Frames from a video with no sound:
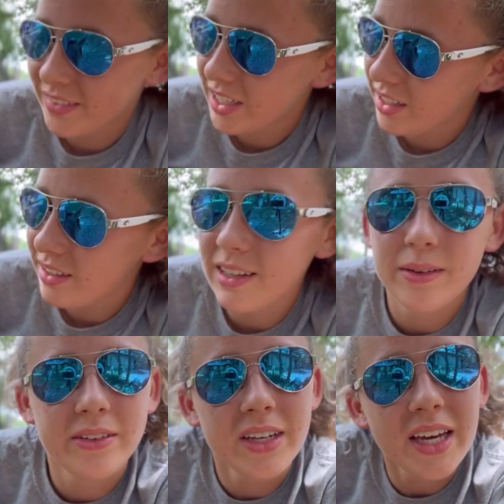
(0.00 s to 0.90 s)
So
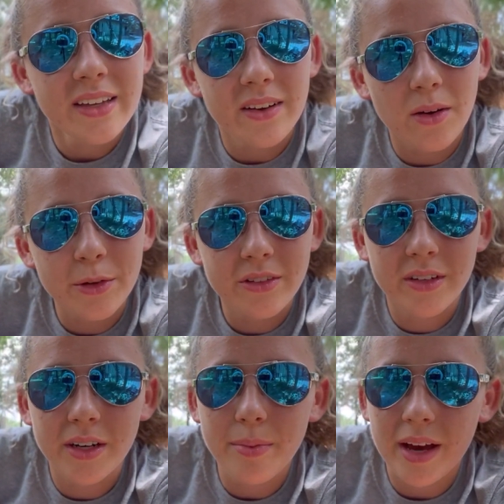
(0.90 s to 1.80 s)
she is almost
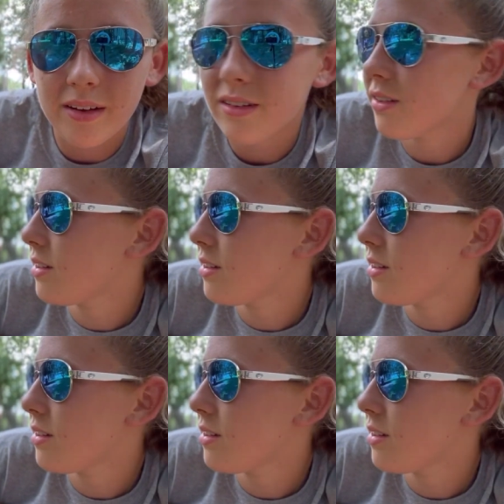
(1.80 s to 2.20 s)
30 pounds.